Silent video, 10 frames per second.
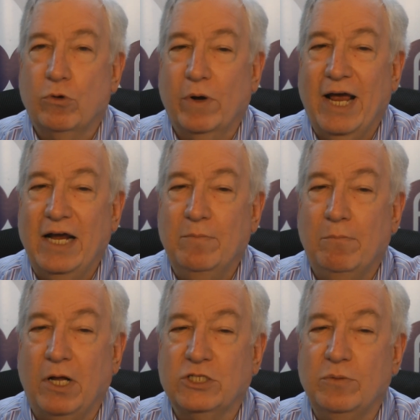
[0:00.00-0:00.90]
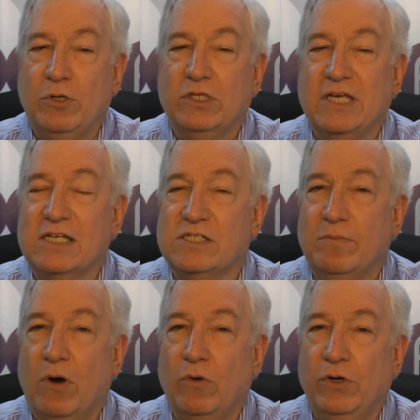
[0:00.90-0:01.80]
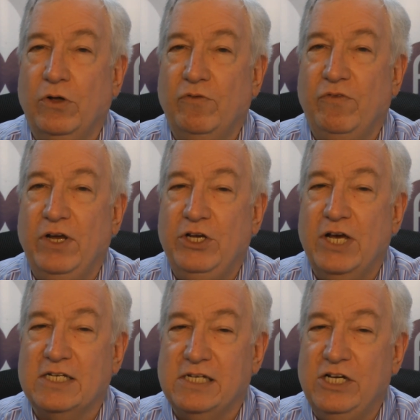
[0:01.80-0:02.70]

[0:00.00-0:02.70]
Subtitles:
create multiple testimonial vignettes,